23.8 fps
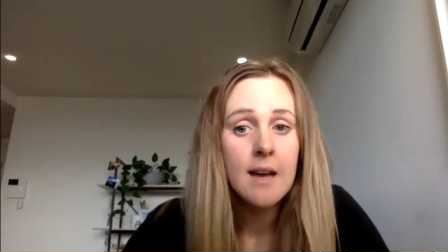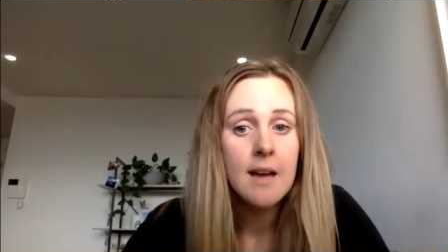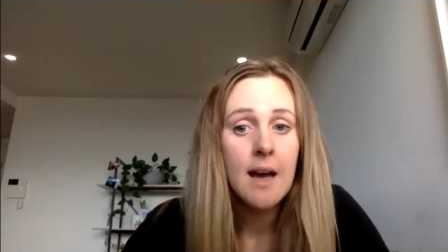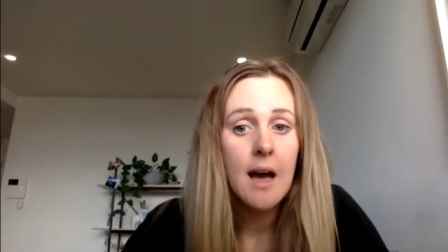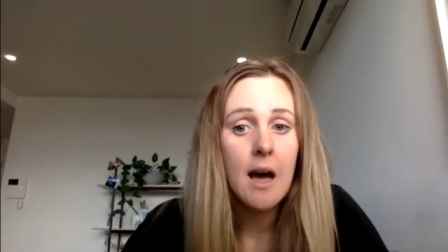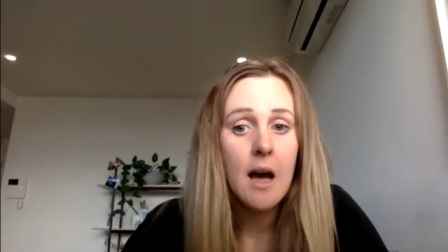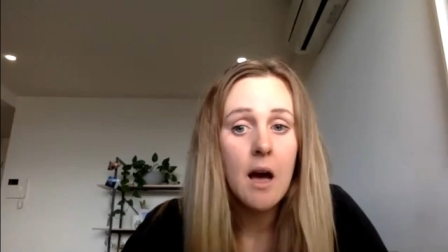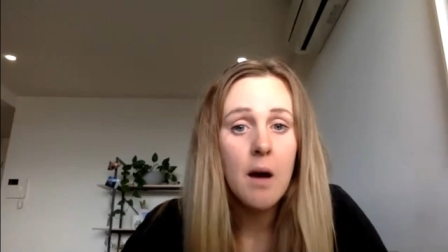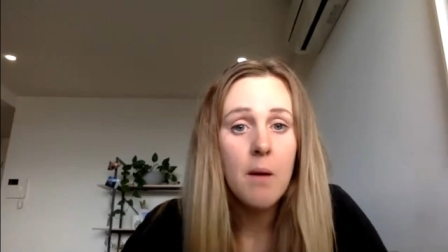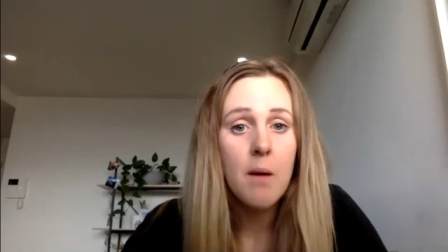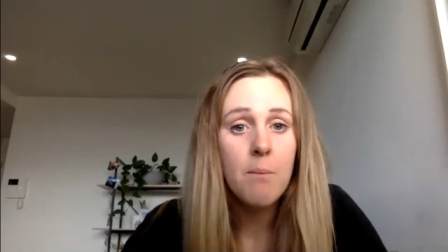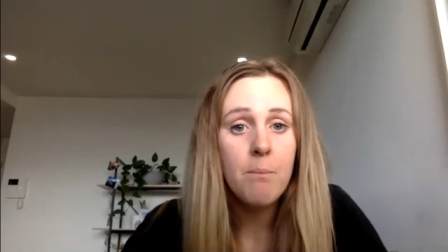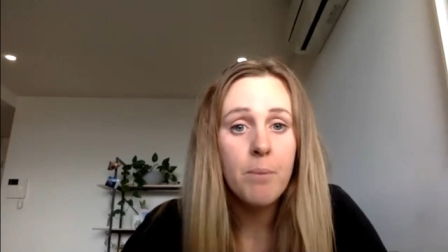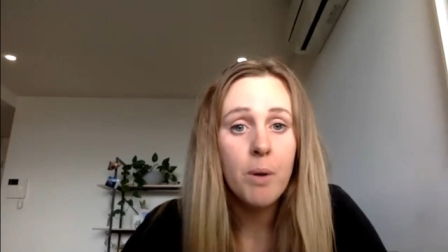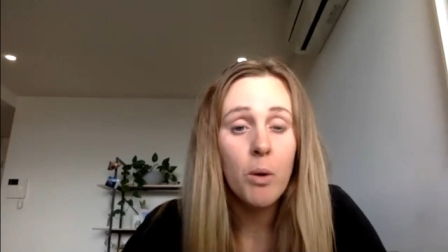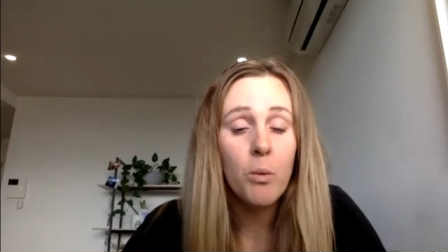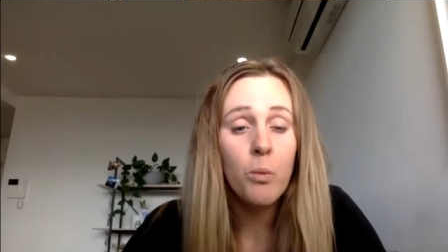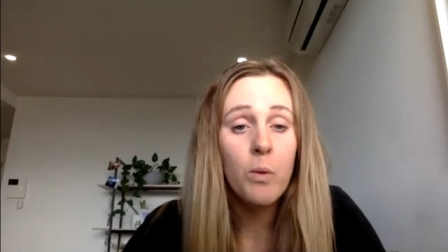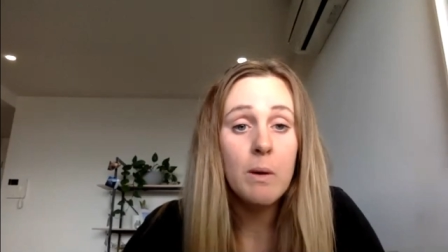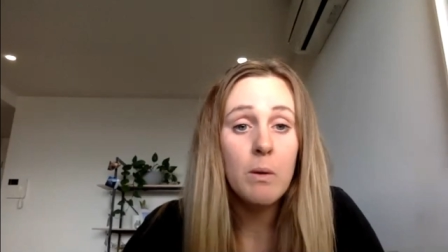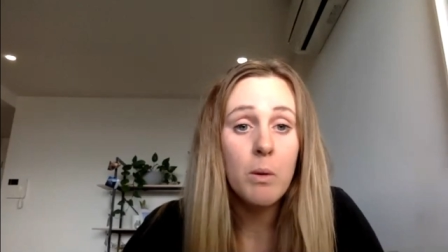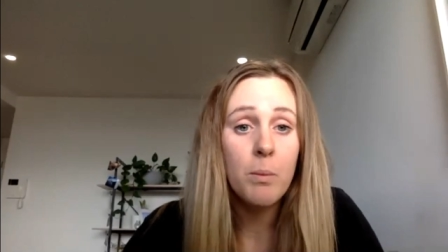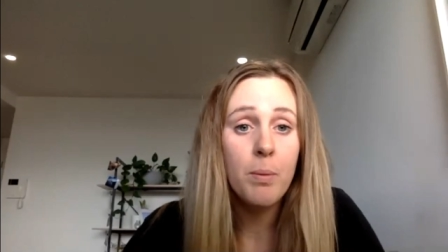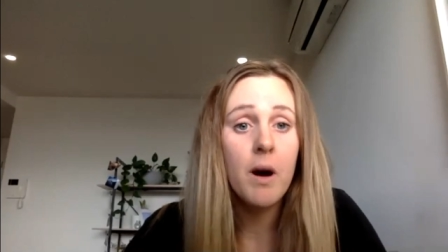but
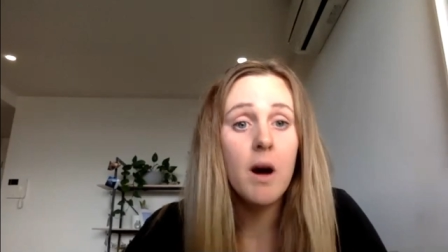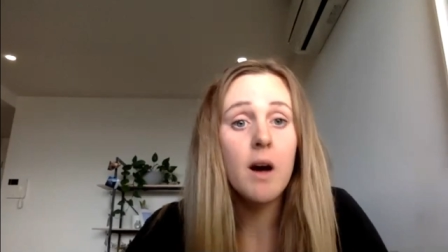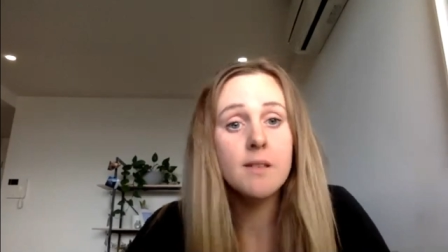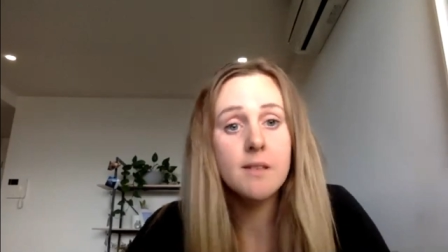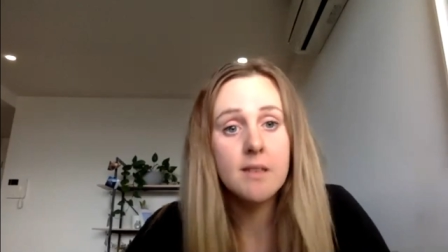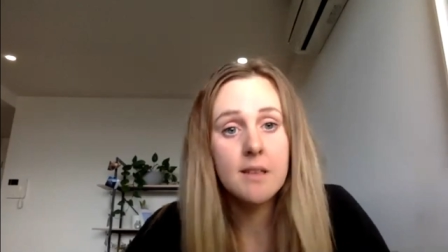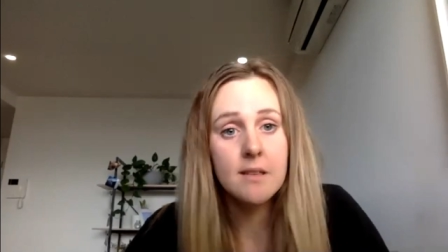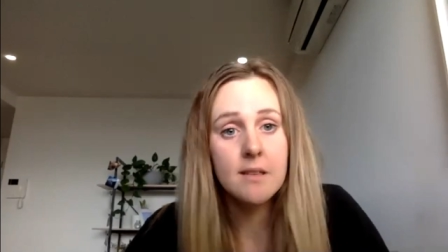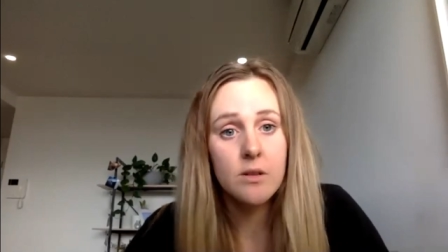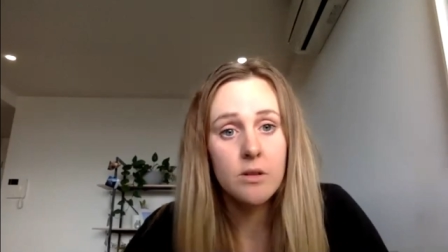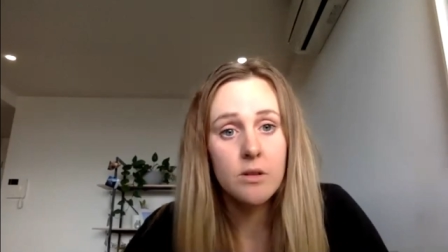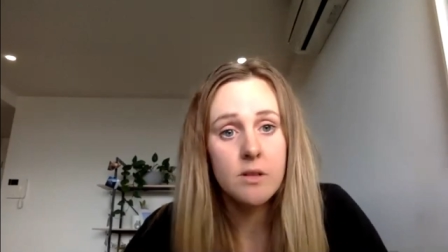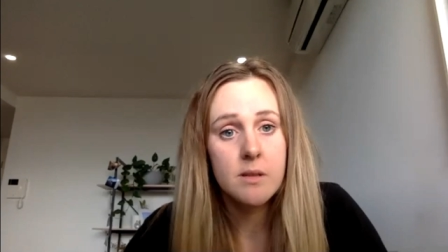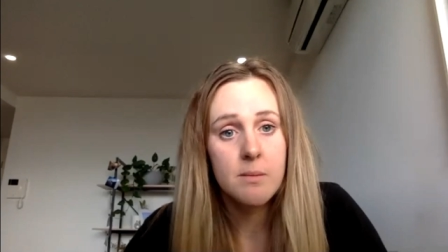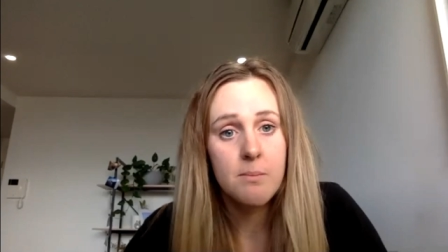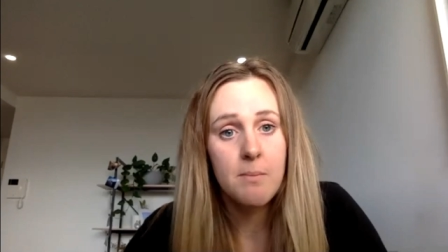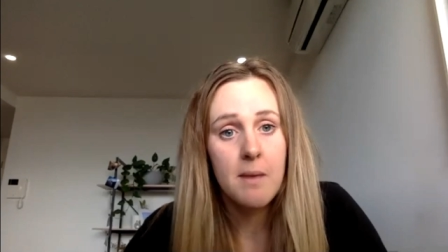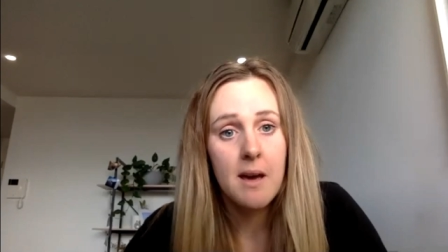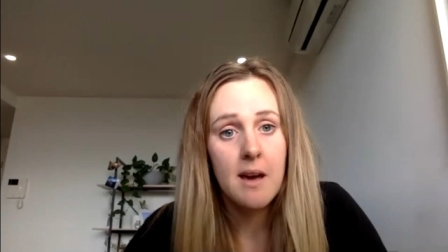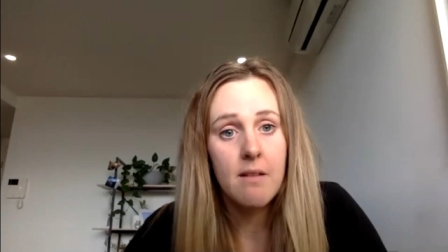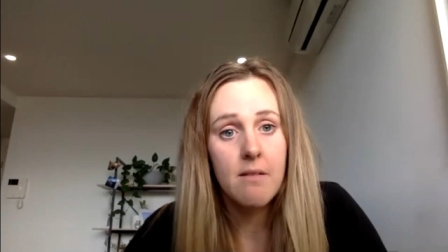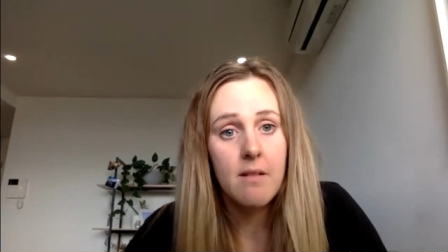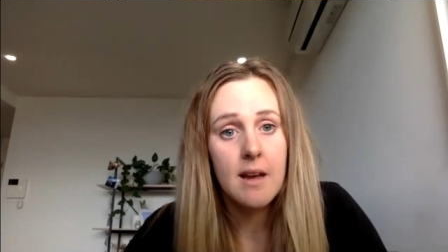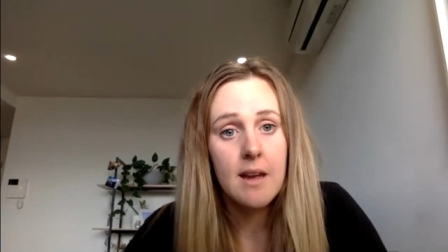we will pass these on to
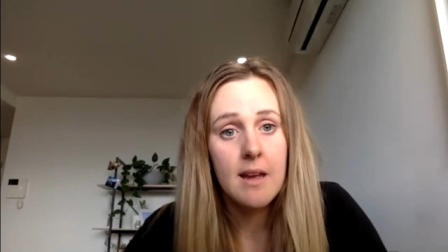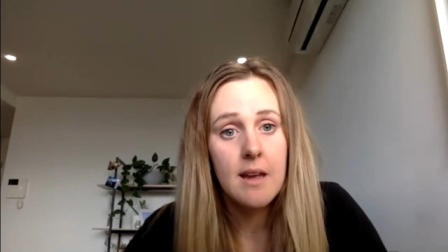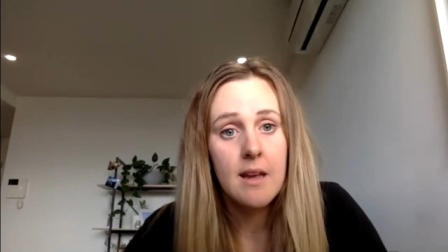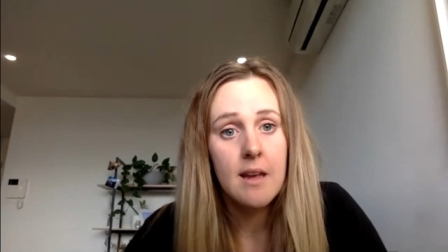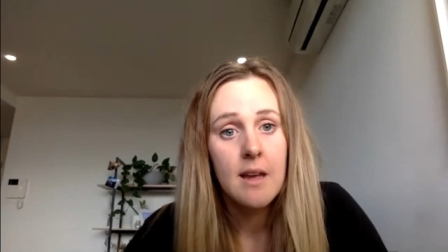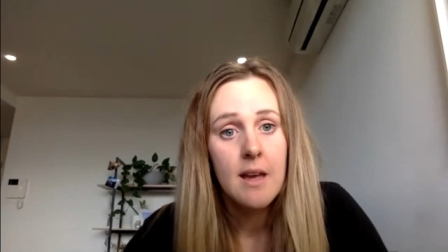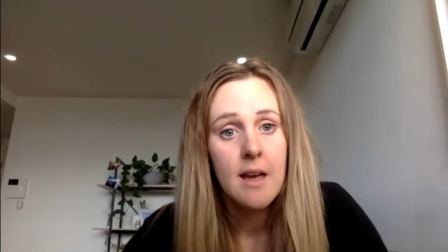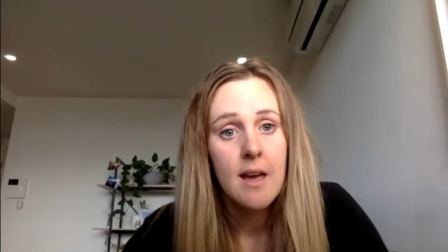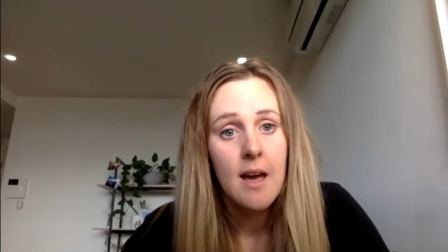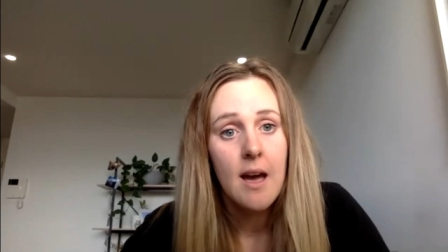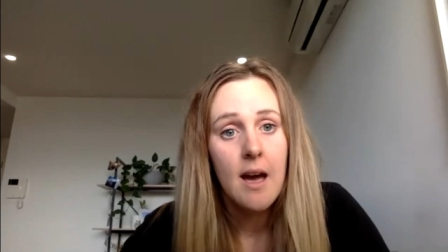Mary,